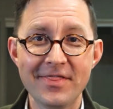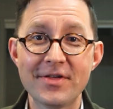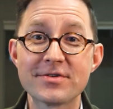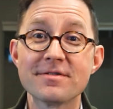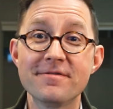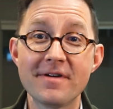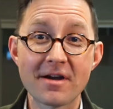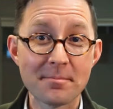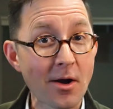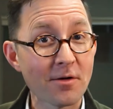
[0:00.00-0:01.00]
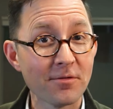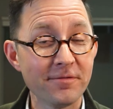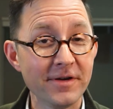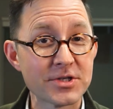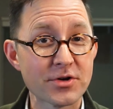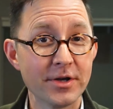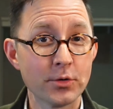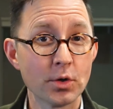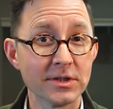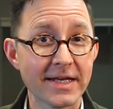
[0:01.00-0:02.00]
There's a very powerful feature in
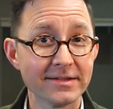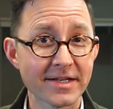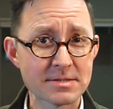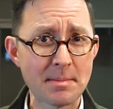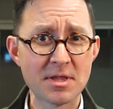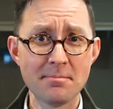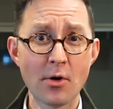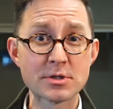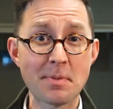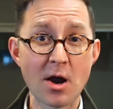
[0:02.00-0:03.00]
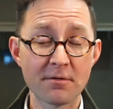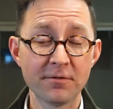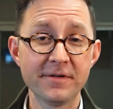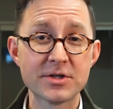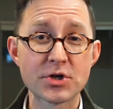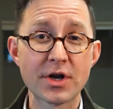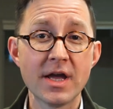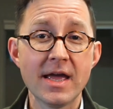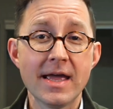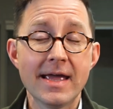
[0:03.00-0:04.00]
Google Analytics, maybe the most powerful feature.
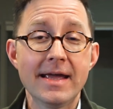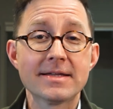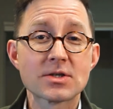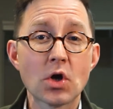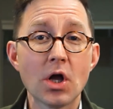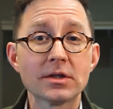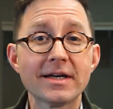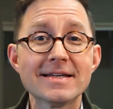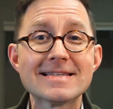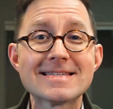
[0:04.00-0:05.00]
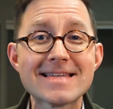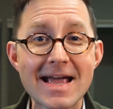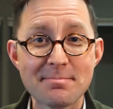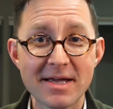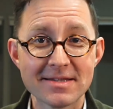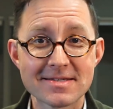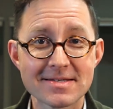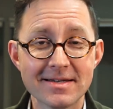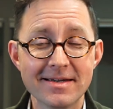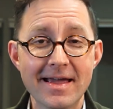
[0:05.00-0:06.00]
It's called
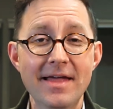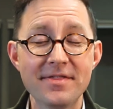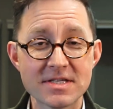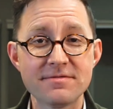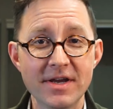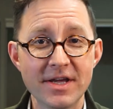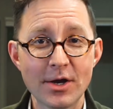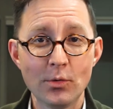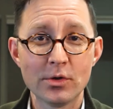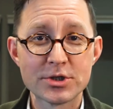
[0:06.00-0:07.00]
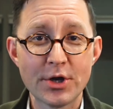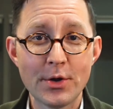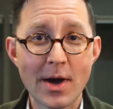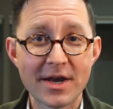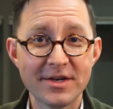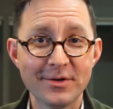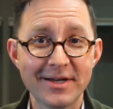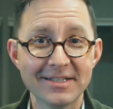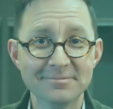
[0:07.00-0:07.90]
Segments, and this video will show you how to do it.